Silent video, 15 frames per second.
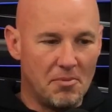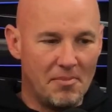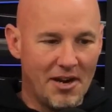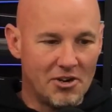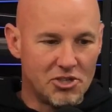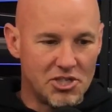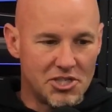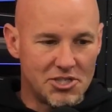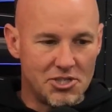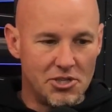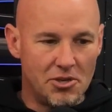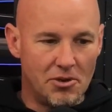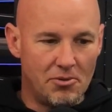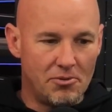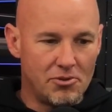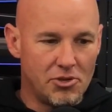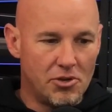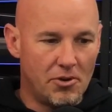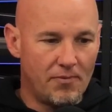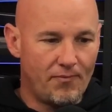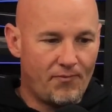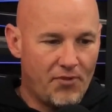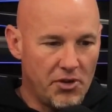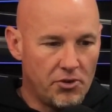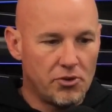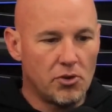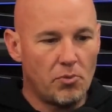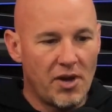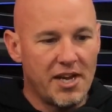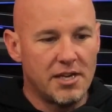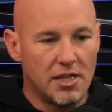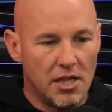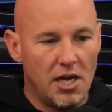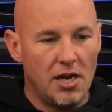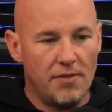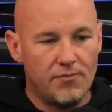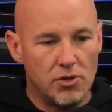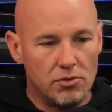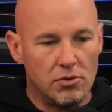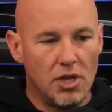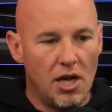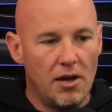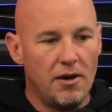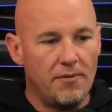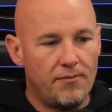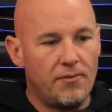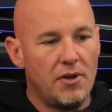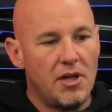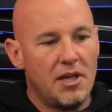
in marriages, you don't you don't feel your way into love. You love